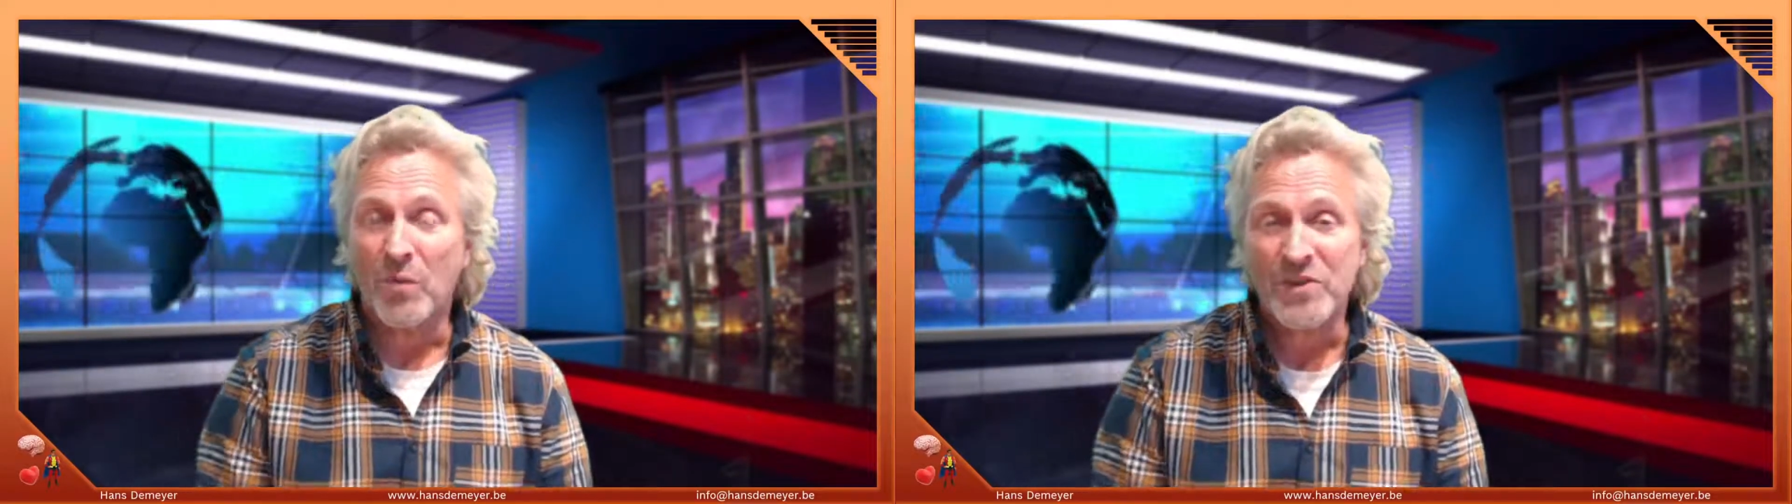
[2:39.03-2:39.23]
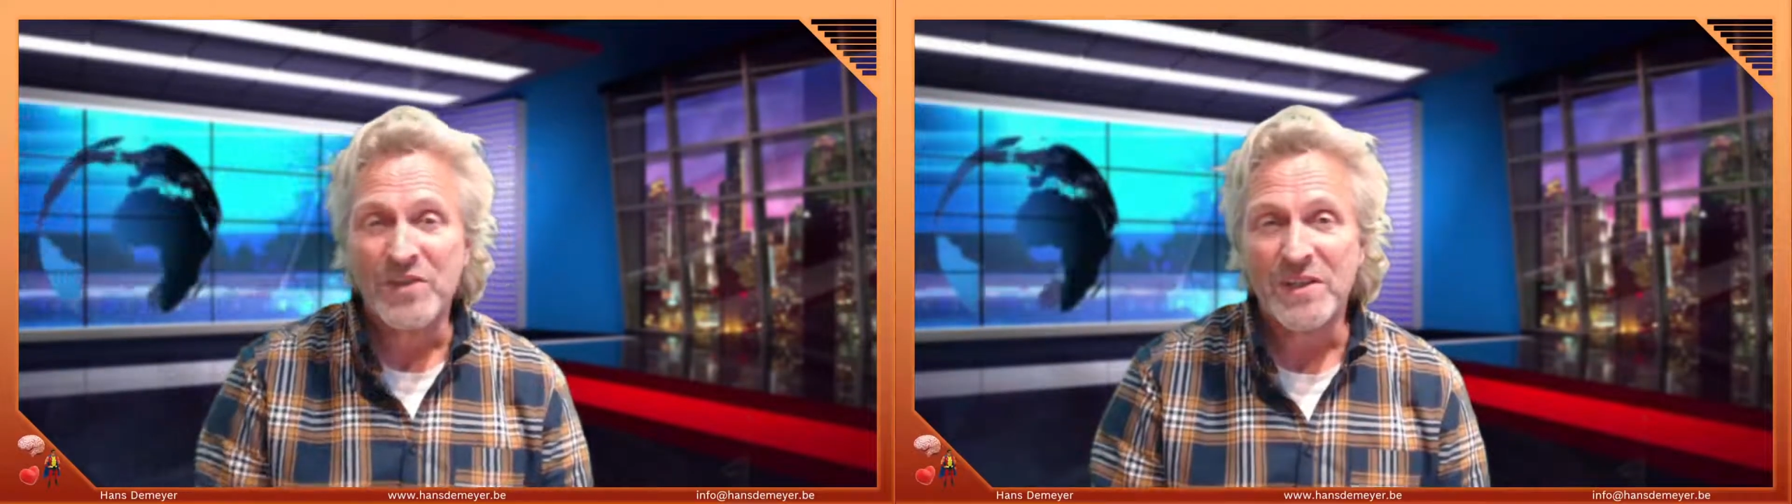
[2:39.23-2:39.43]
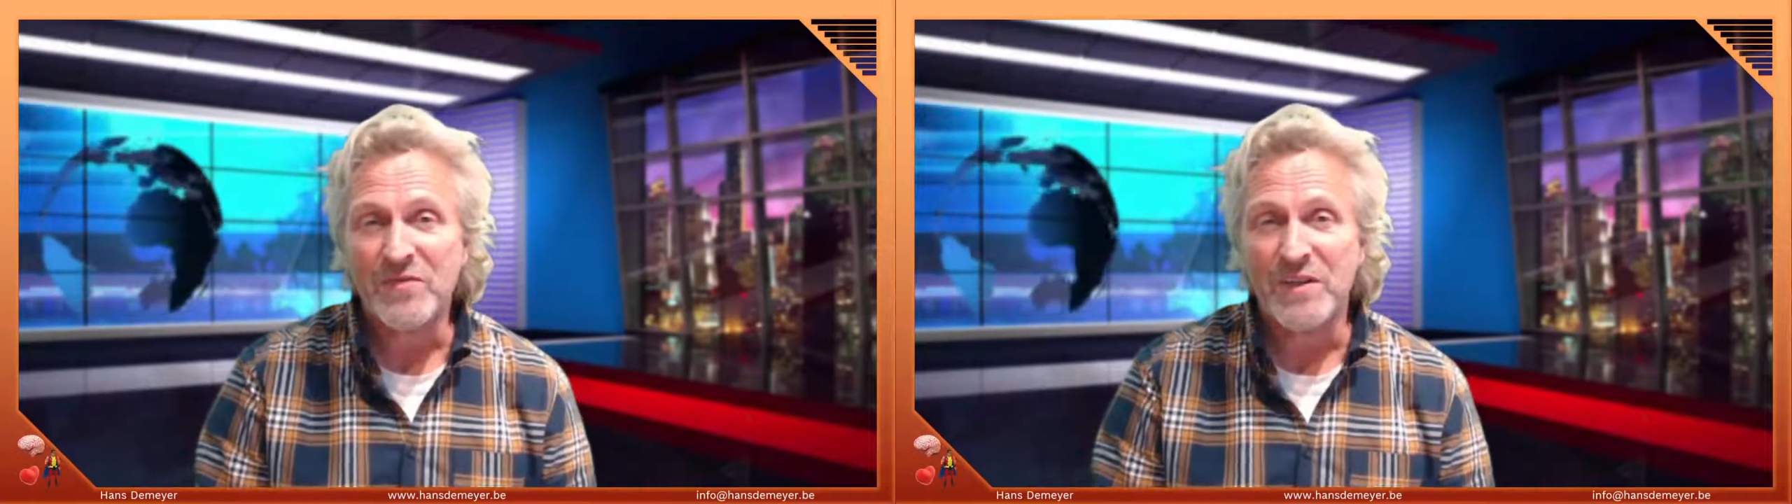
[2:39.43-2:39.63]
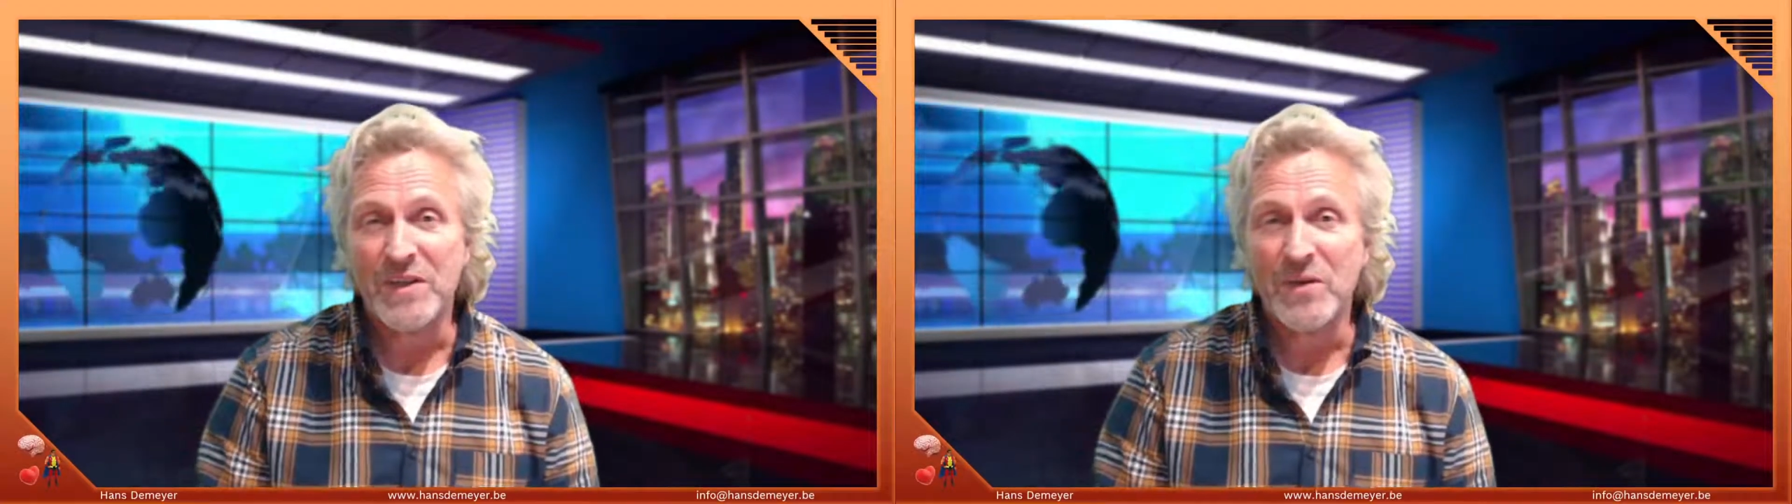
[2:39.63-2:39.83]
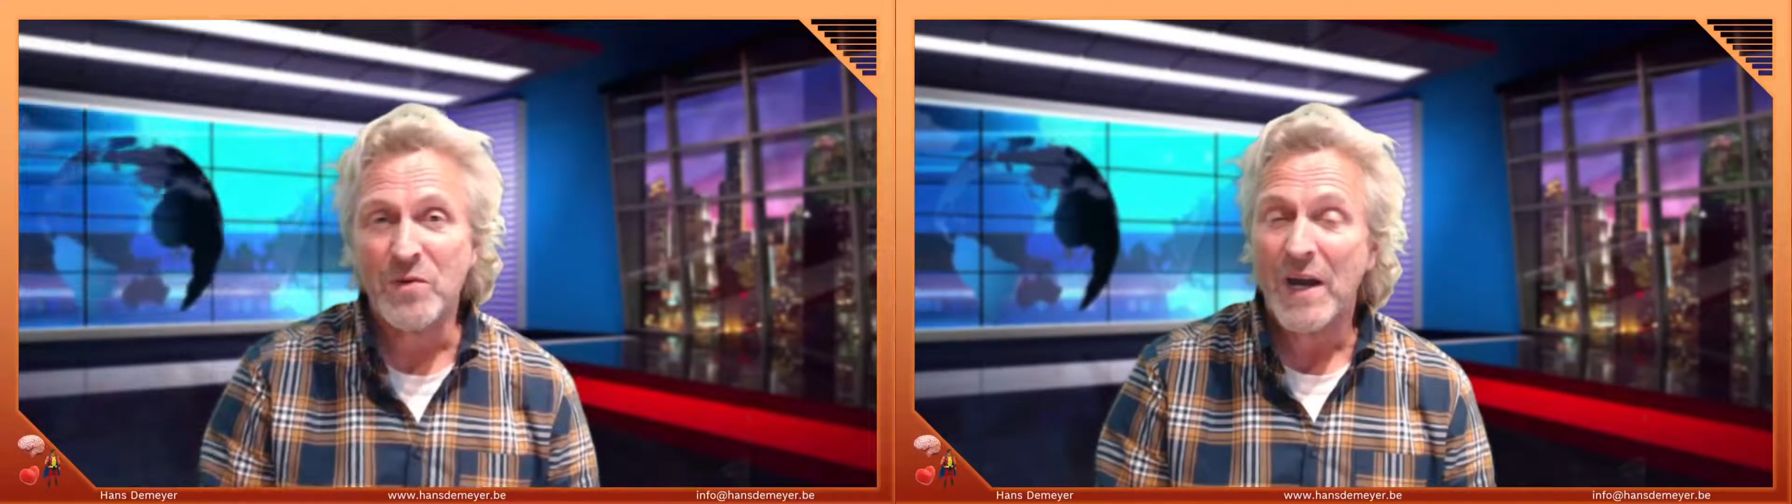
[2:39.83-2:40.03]
watching this
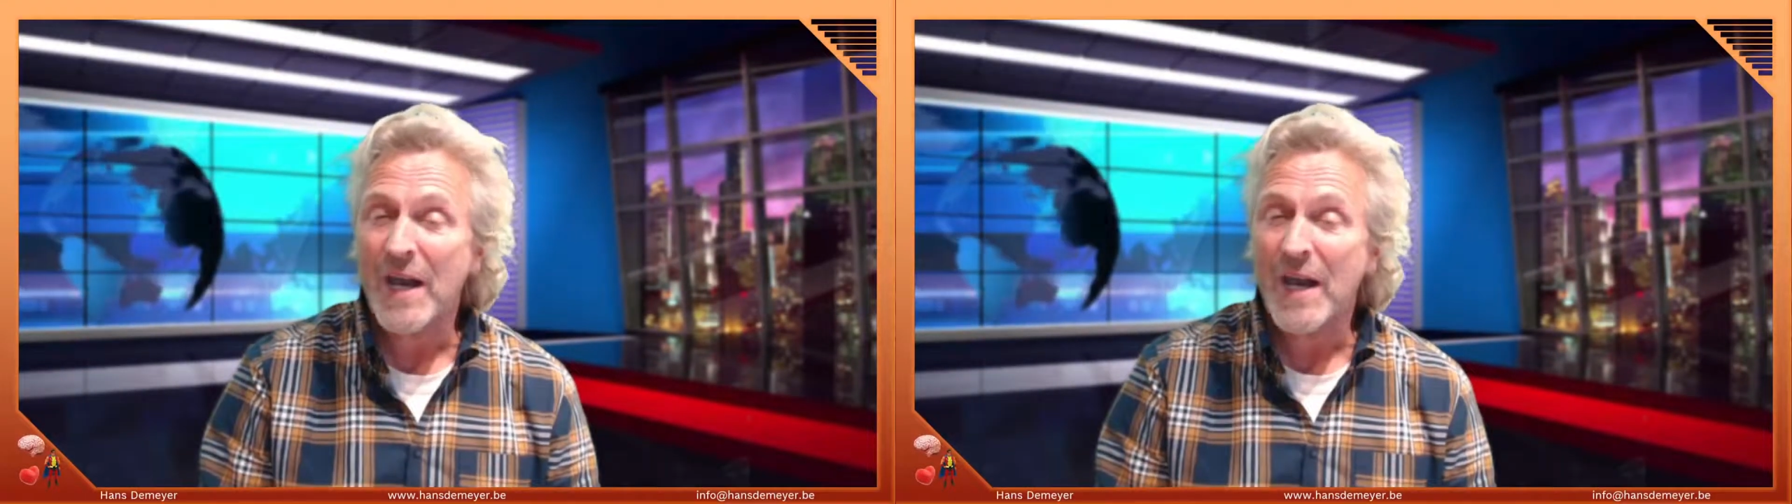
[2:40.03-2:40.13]
video,